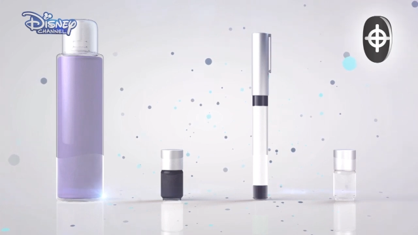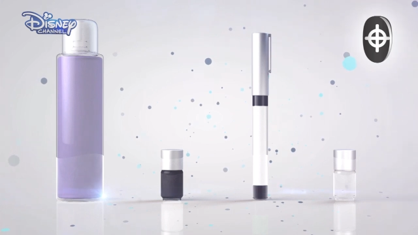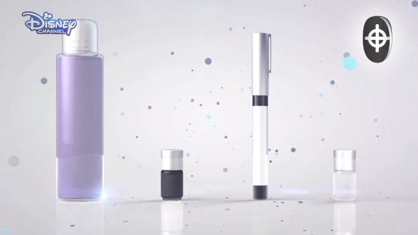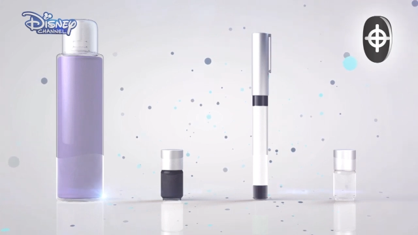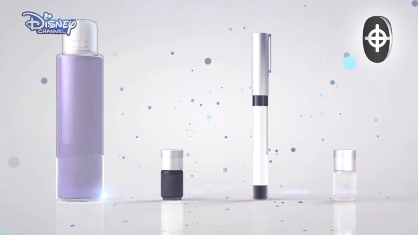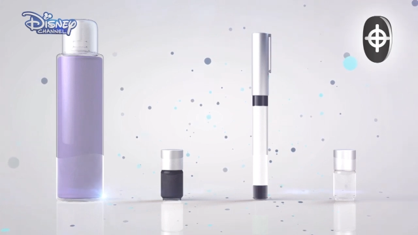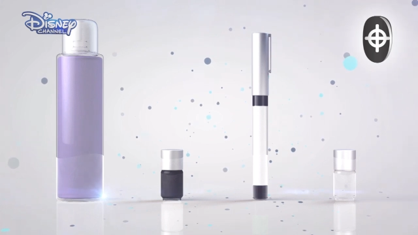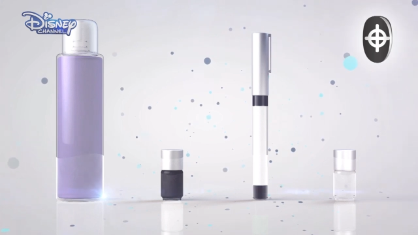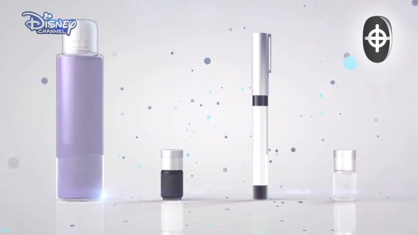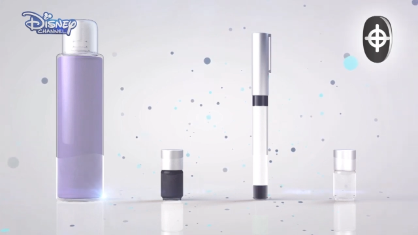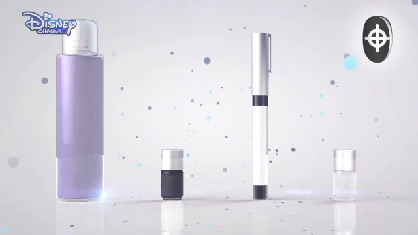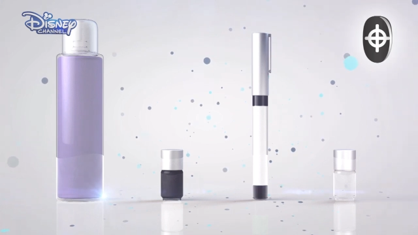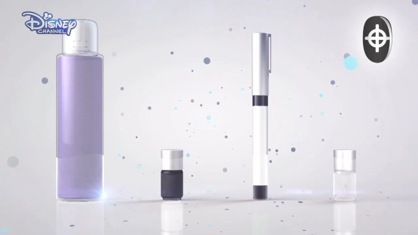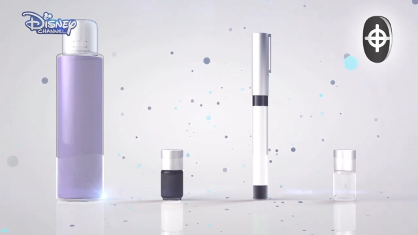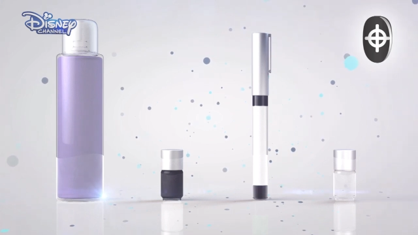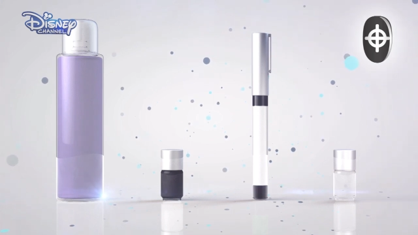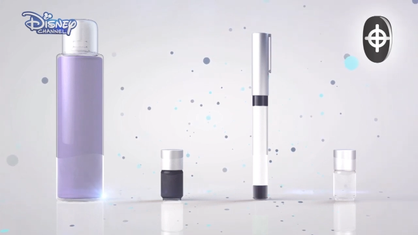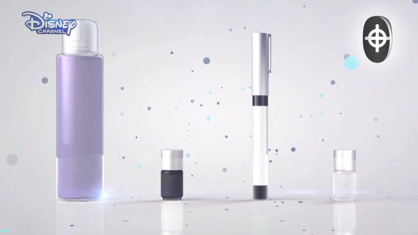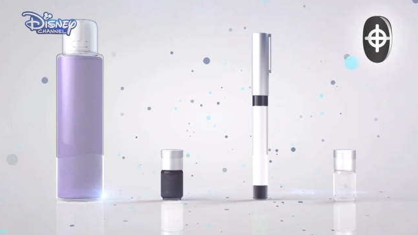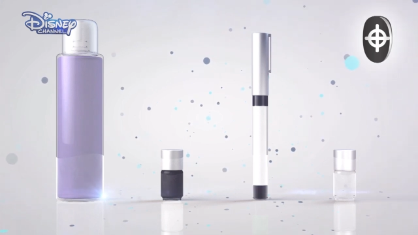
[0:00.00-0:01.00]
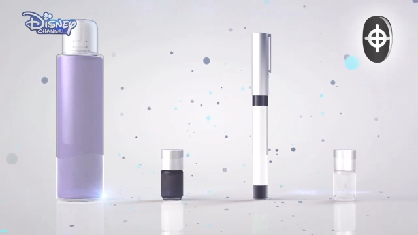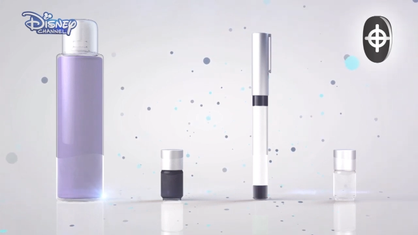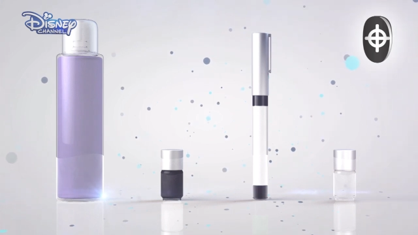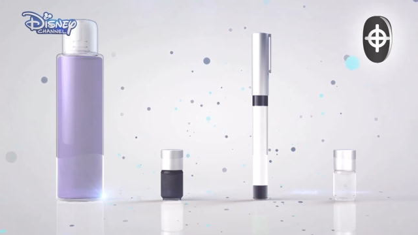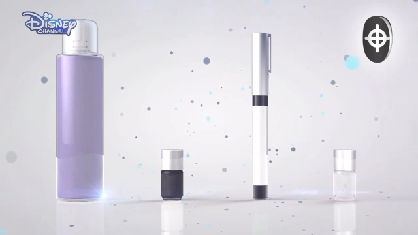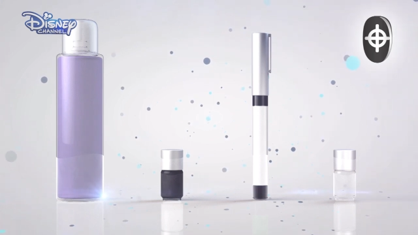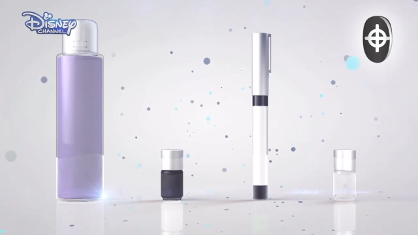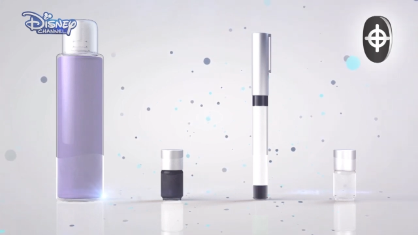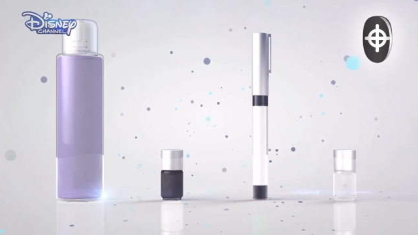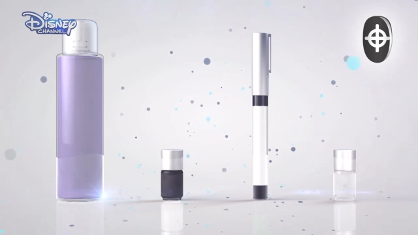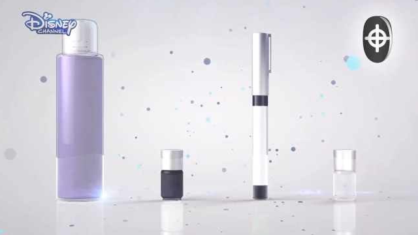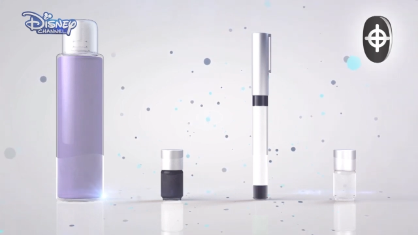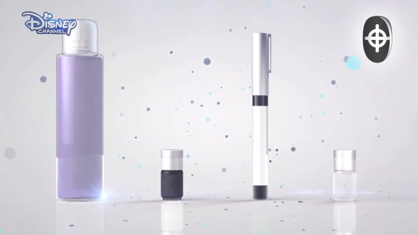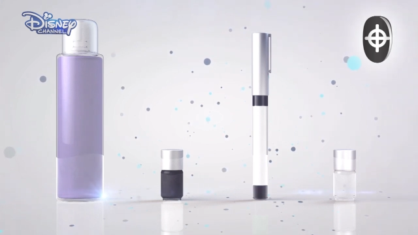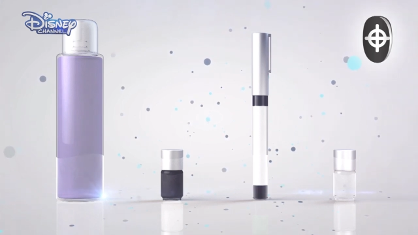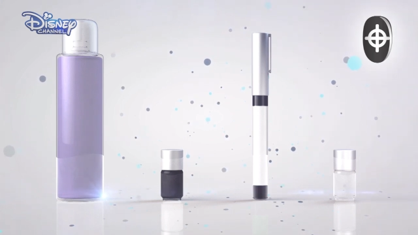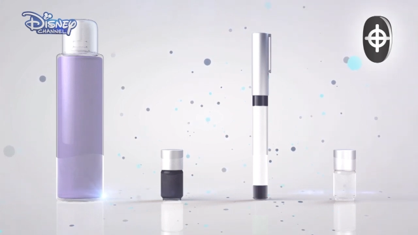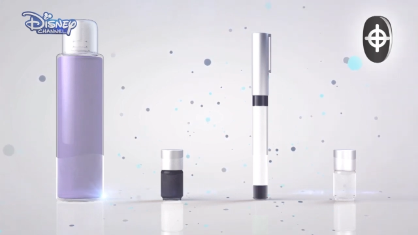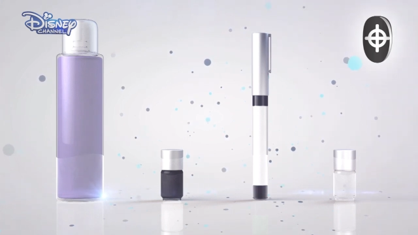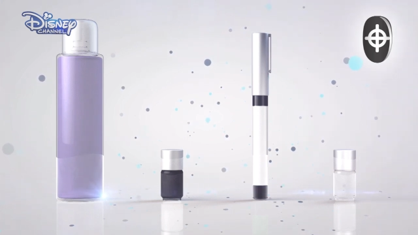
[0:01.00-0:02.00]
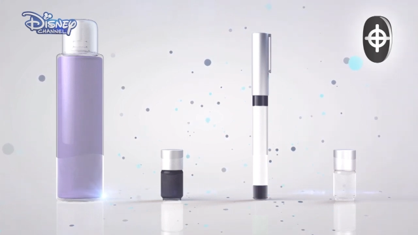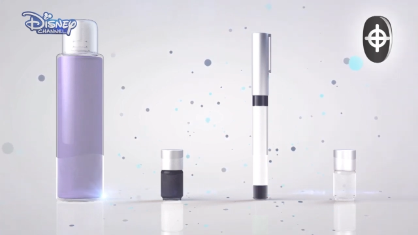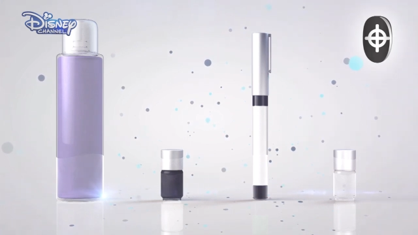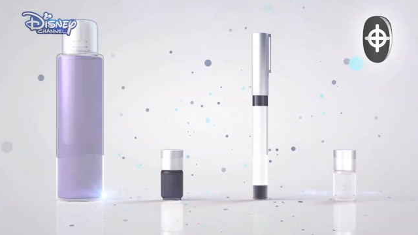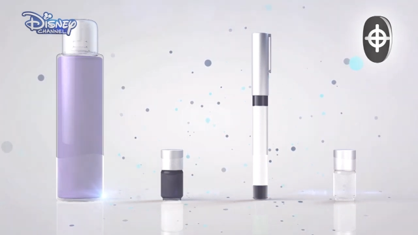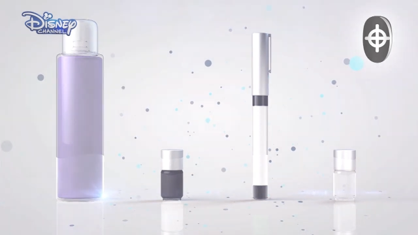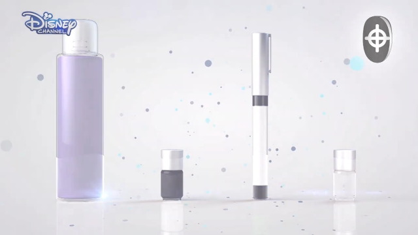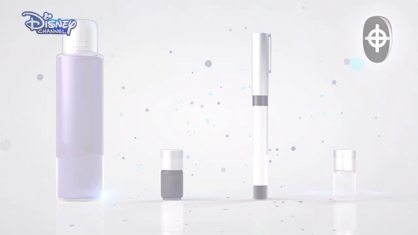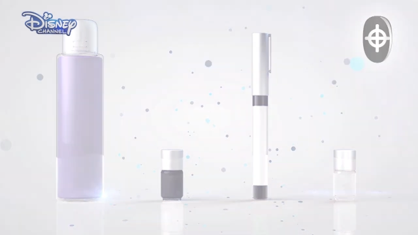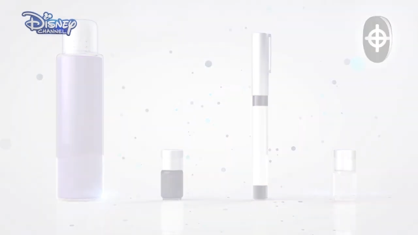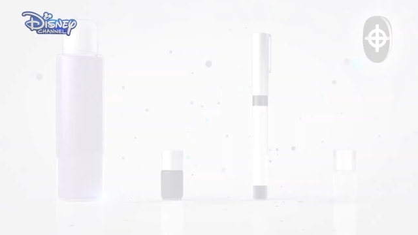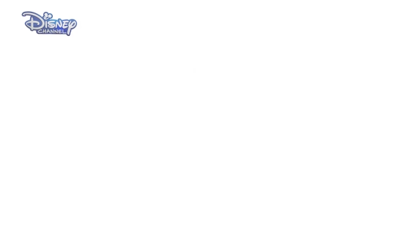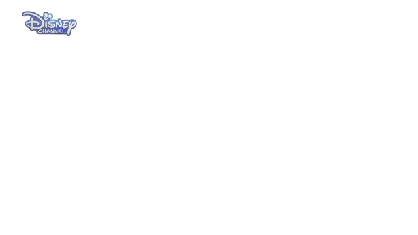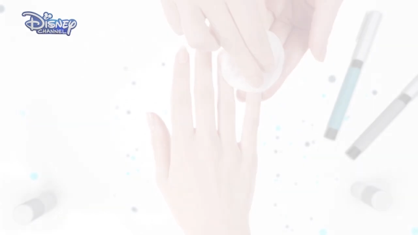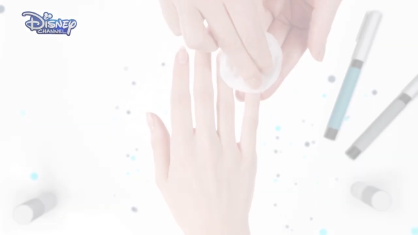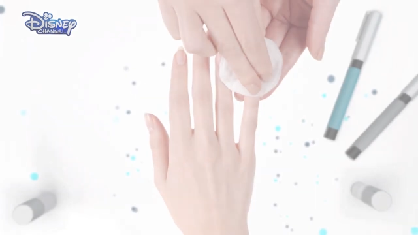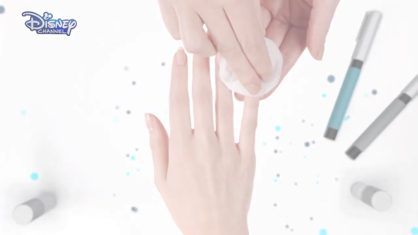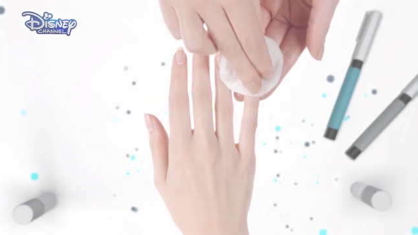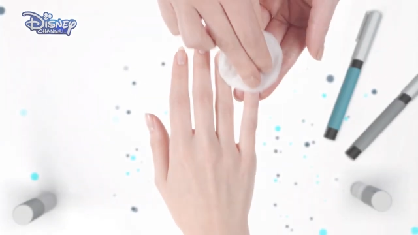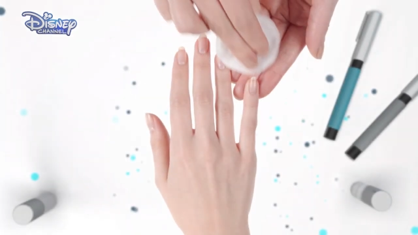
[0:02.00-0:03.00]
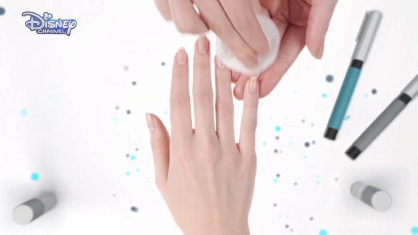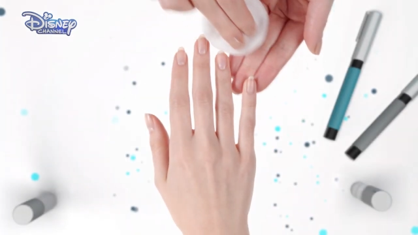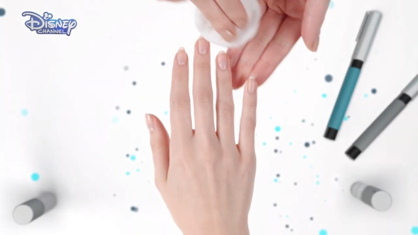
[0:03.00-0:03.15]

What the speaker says: Nobody's mouth can be seen.